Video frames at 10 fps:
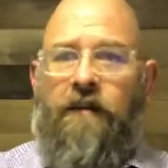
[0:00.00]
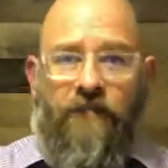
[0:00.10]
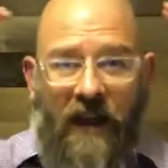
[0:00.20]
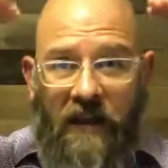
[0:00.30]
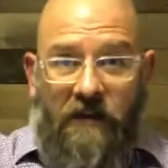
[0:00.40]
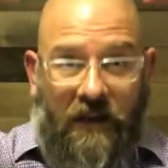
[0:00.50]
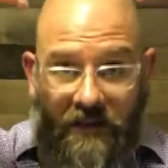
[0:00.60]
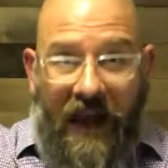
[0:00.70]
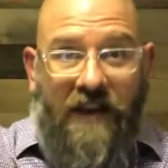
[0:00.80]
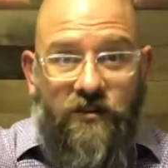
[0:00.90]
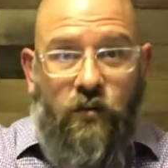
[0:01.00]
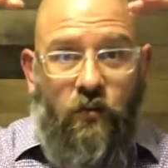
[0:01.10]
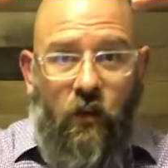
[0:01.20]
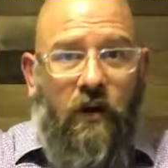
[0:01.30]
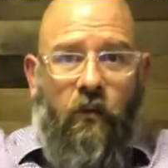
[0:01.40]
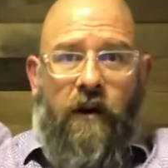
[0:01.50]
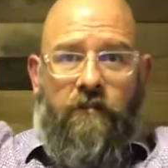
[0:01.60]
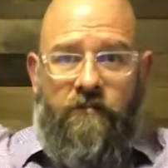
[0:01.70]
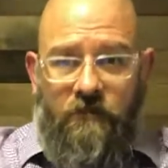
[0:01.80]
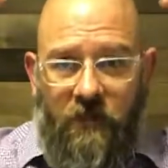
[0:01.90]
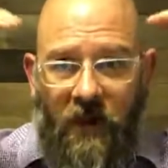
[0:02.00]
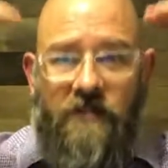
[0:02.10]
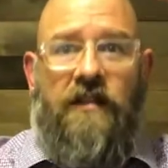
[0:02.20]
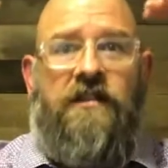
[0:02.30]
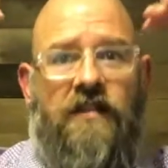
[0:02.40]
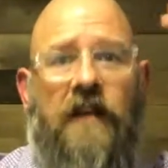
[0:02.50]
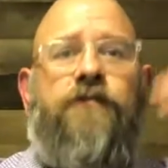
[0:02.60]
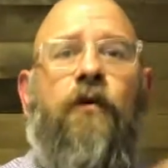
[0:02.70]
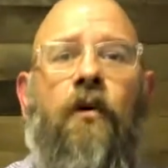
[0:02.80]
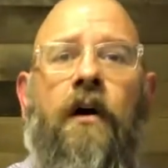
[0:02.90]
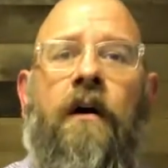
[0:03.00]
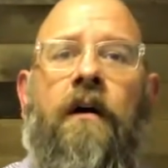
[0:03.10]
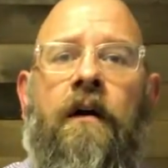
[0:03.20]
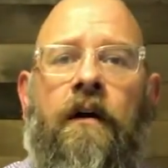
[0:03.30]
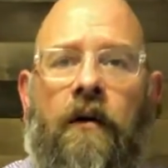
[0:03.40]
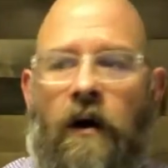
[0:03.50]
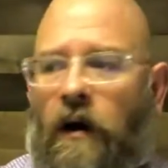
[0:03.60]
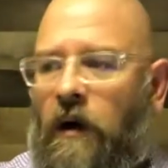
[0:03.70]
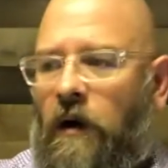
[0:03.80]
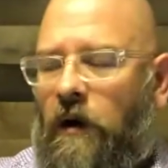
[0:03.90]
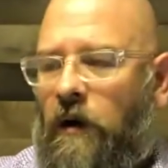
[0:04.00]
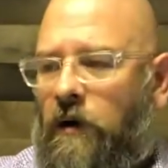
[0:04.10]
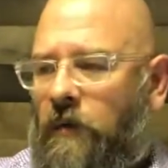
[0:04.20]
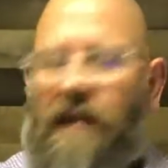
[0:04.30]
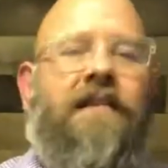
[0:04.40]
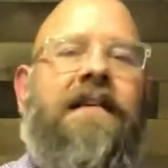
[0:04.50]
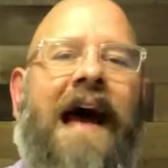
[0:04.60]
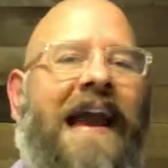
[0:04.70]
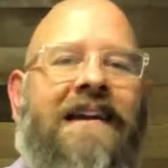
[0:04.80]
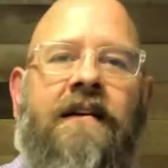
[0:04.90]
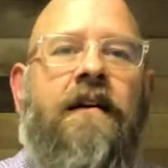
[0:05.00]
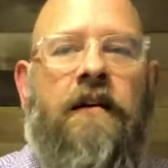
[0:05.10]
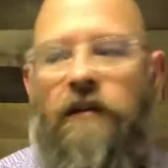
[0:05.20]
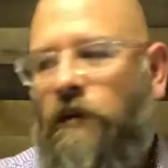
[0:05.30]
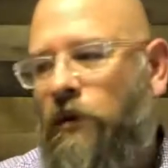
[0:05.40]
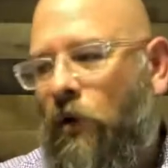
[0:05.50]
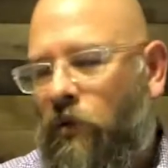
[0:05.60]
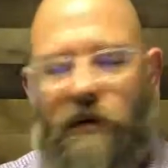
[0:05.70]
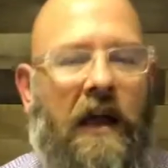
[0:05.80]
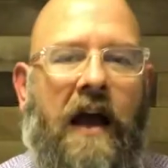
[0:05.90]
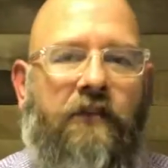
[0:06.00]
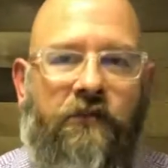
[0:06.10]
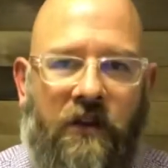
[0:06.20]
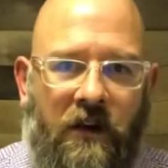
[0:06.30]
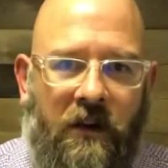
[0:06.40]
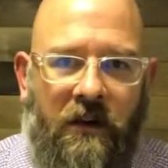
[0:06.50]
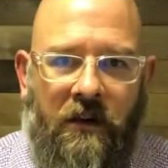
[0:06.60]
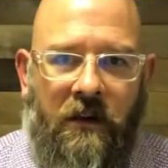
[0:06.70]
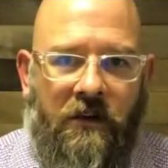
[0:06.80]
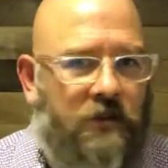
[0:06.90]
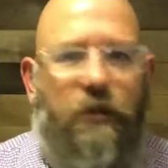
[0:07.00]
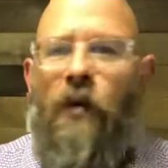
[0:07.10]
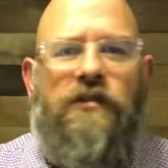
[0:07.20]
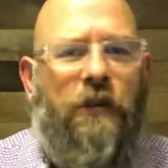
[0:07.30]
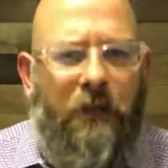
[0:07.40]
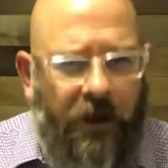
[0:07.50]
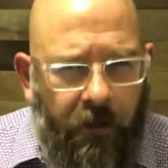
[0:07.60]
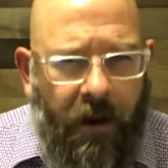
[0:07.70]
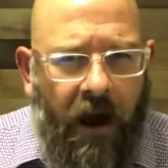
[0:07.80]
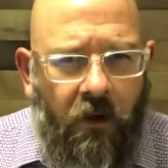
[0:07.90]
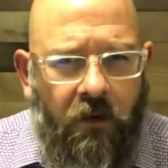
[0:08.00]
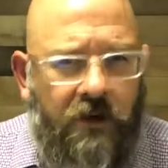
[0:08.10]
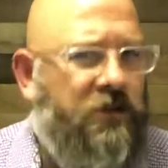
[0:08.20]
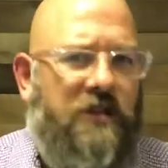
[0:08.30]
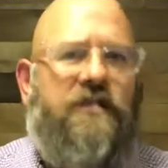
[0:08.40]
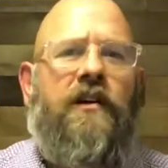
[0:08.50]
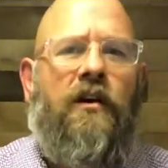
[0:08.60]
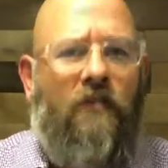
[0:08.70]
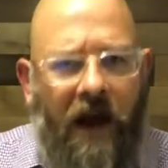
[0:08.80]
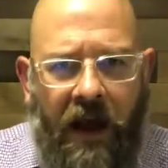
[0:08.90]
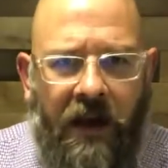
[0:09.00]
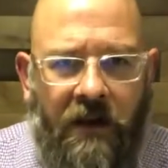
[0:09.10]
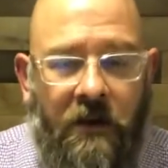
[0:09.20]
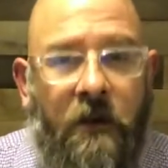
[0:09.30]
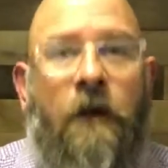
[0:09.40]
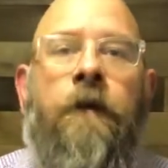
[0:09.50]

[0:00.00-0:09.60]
that's what a successful, enlightened, life is supposed to be about? Is just the grind?